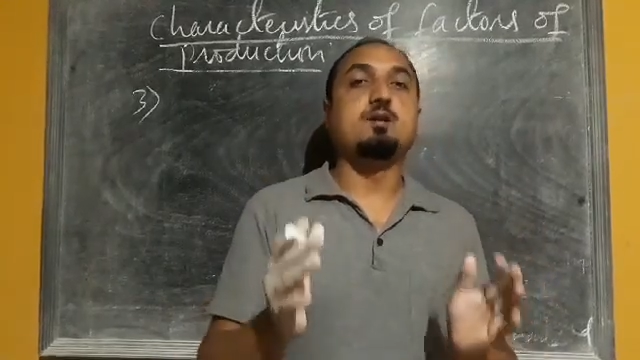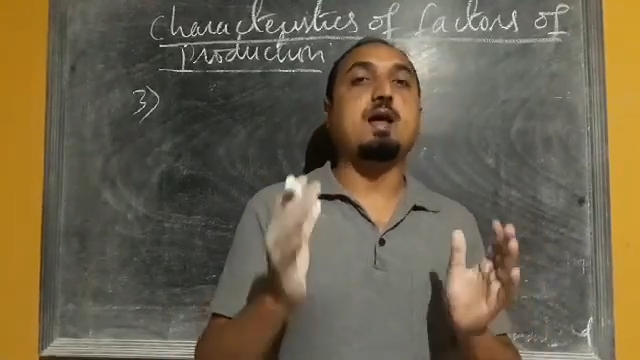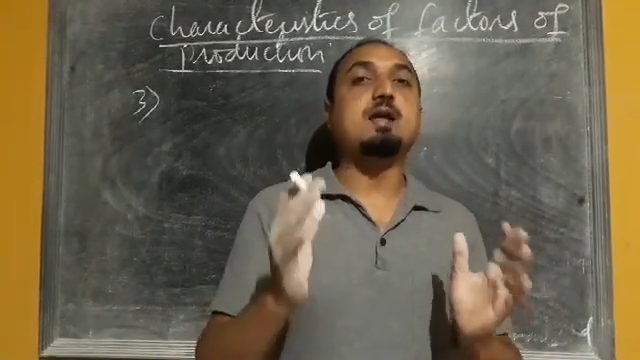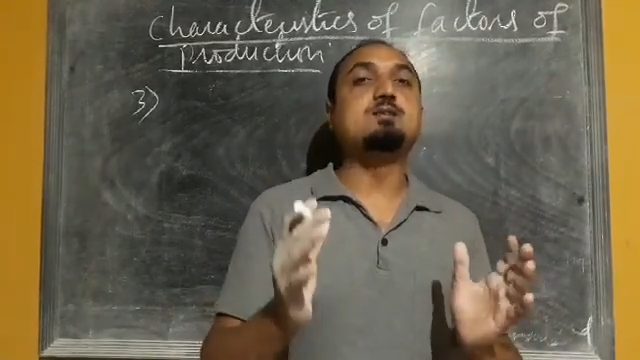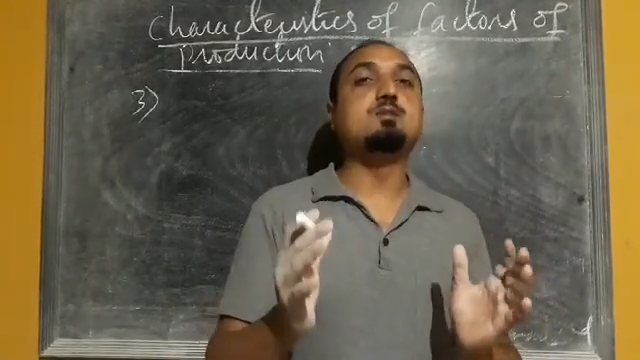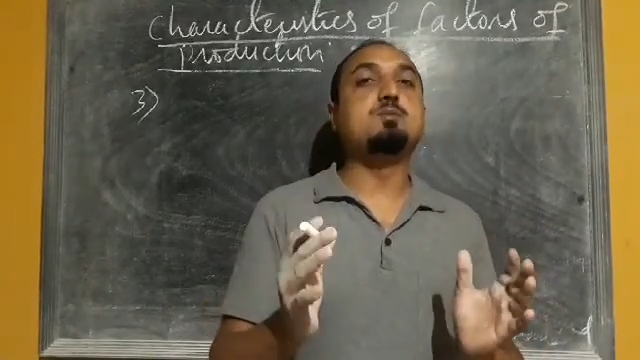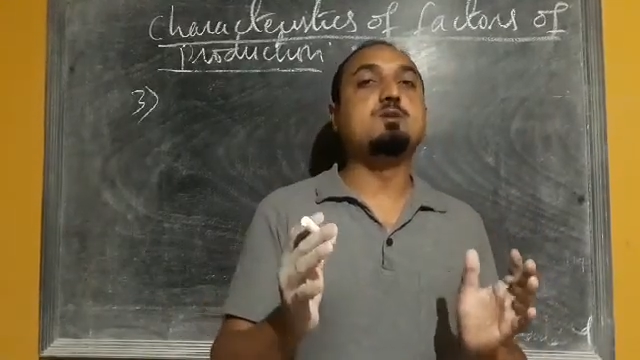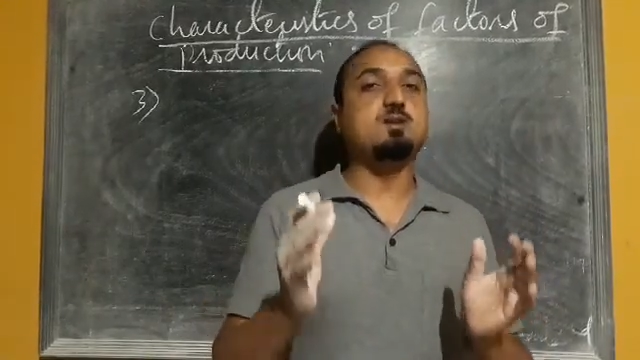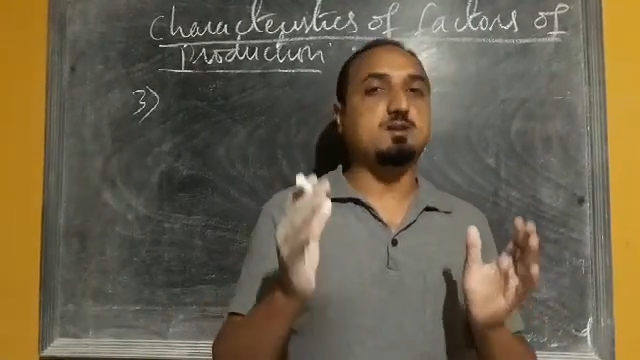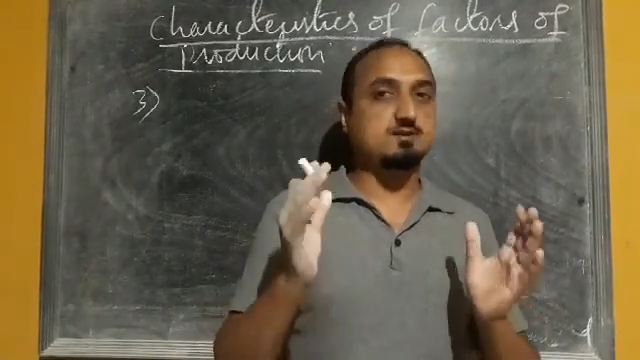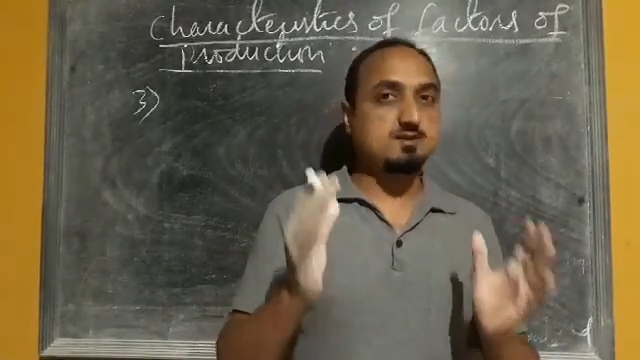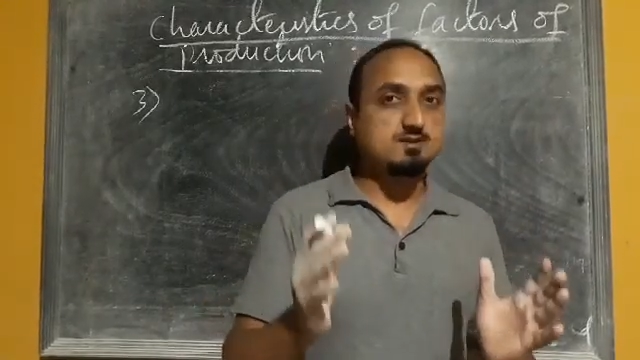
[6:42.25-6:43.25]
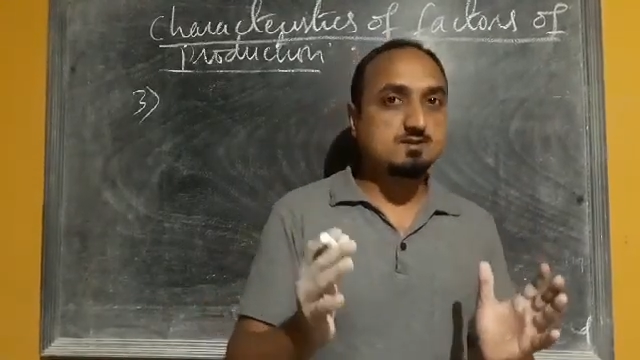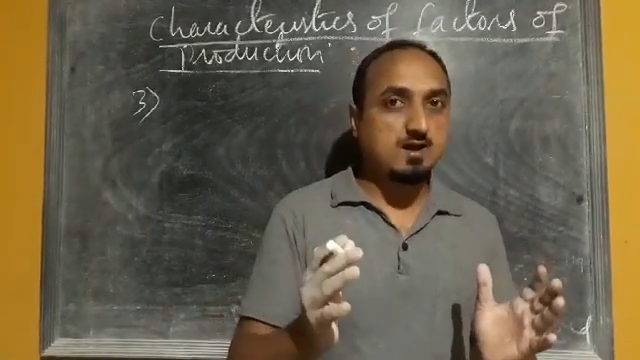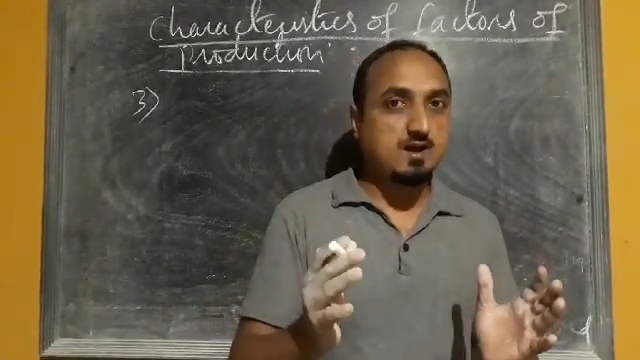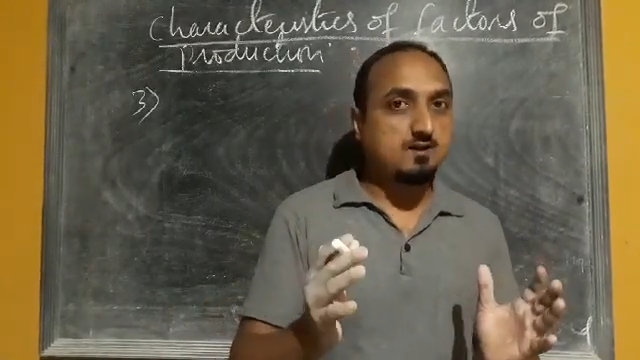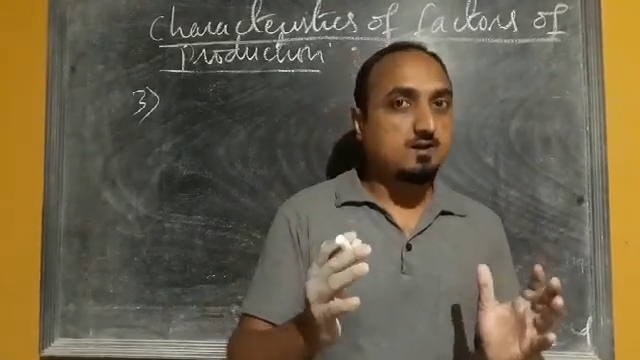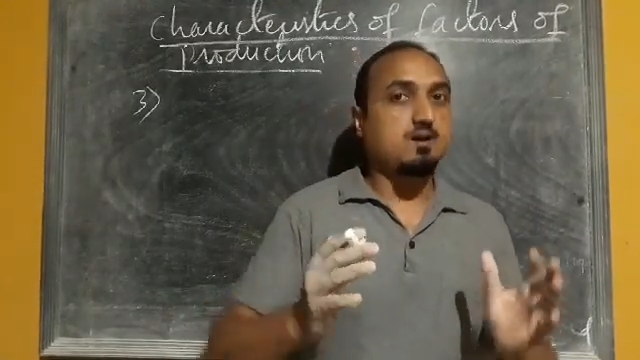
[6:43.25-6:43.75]
Tangible in the sense
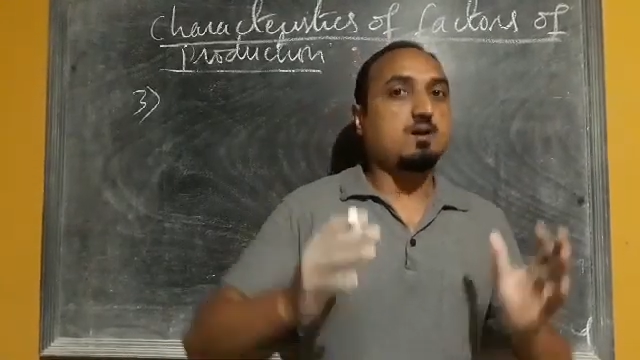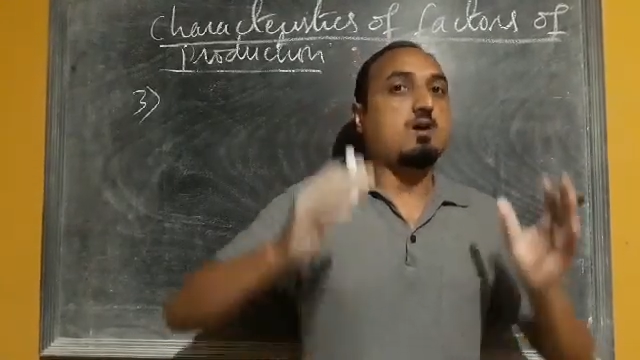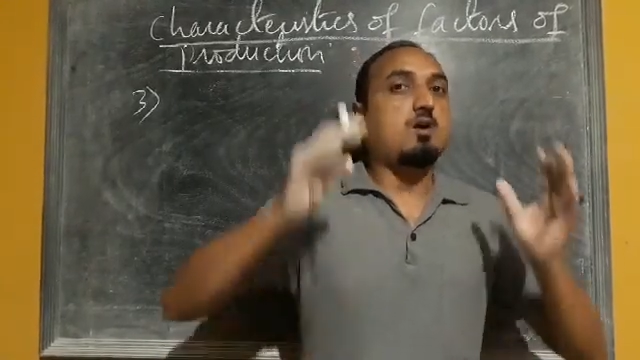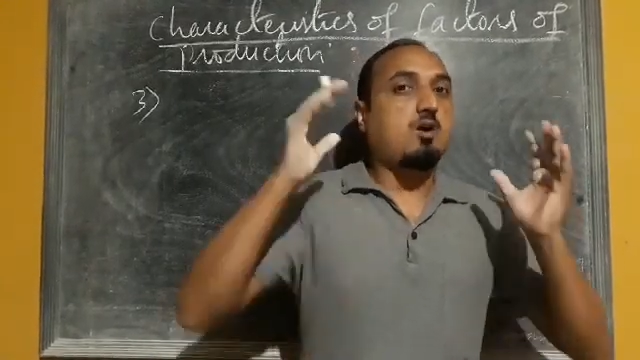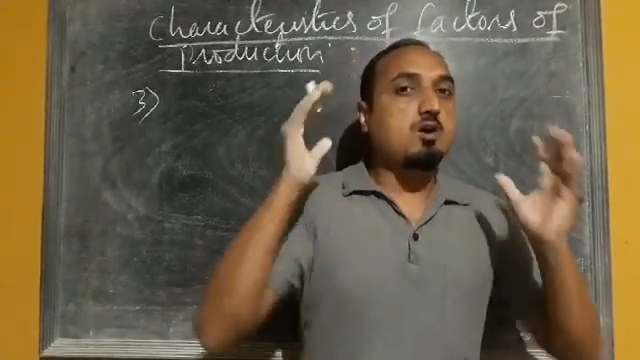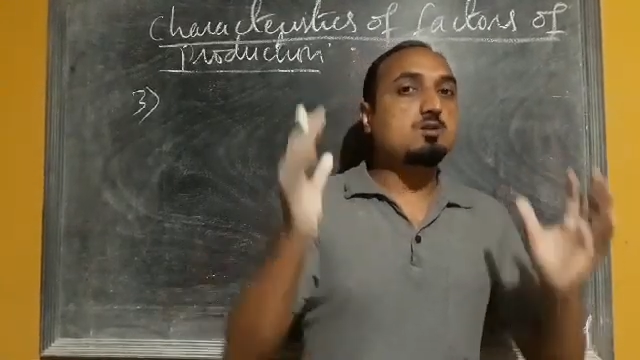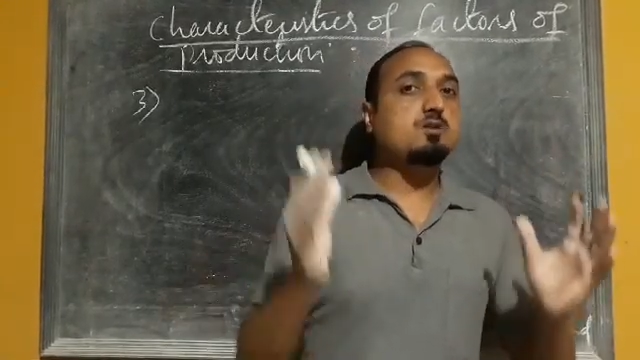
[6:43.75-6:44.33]
that all